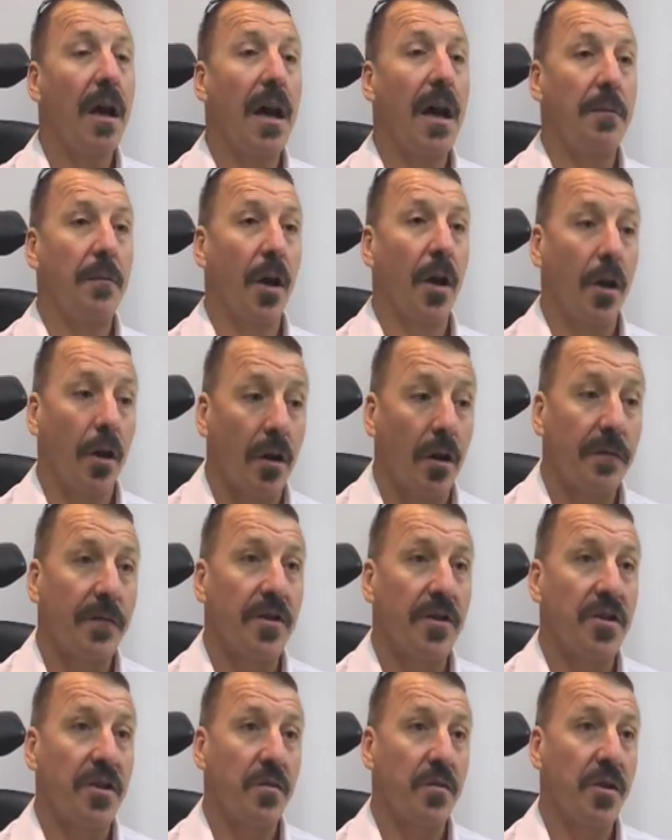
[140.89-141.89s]
and my long
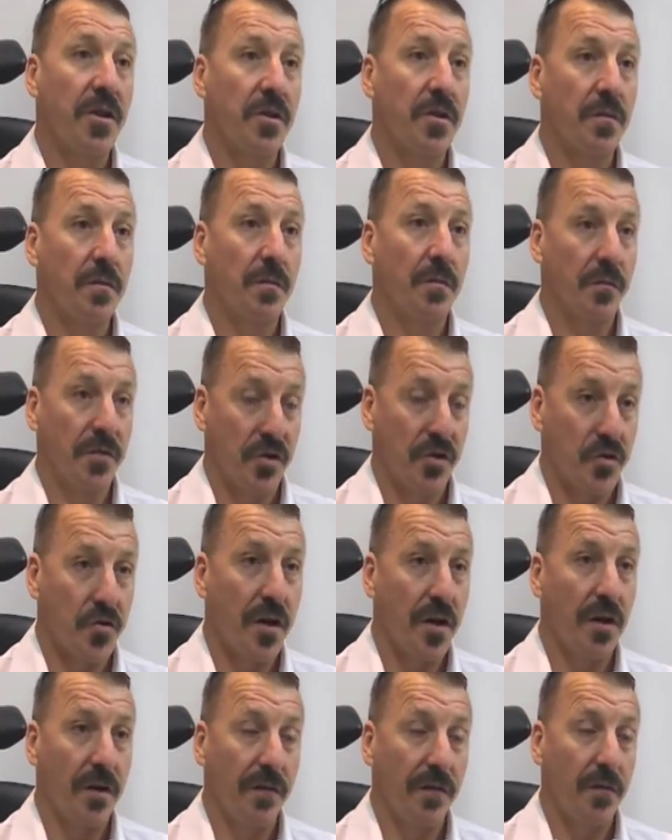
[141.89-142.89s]
vision, which was
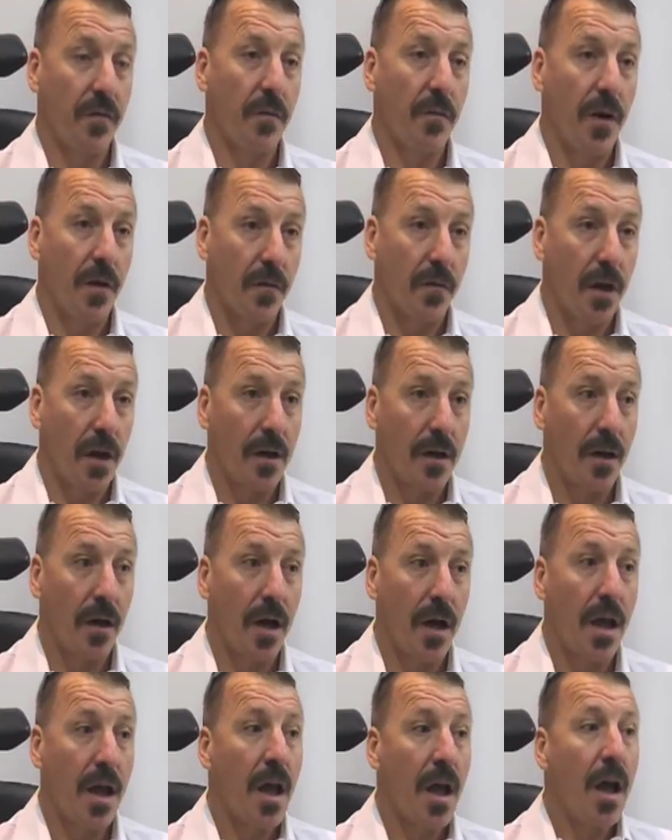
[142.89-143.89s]
treated through my right
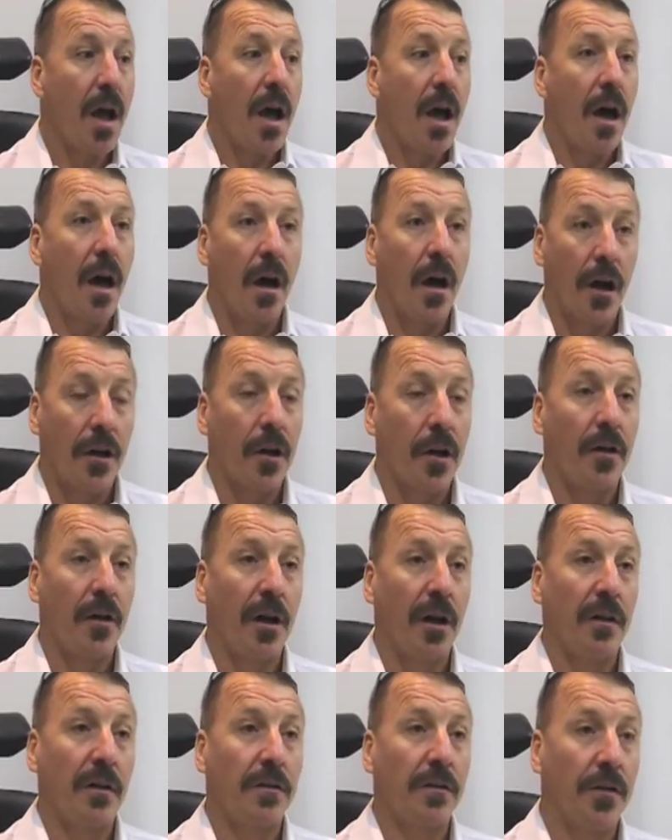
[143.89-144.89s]
eye, I
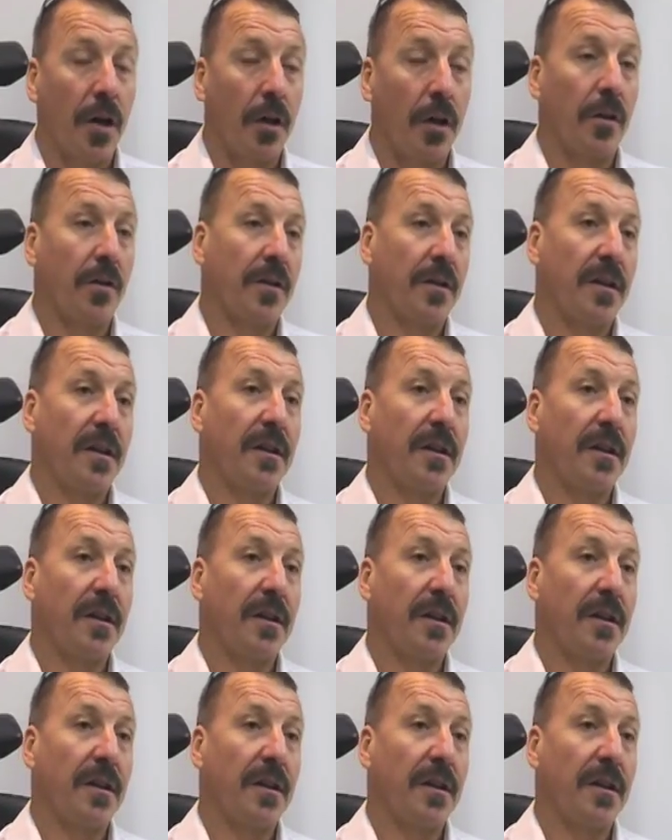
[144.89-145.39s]
no longer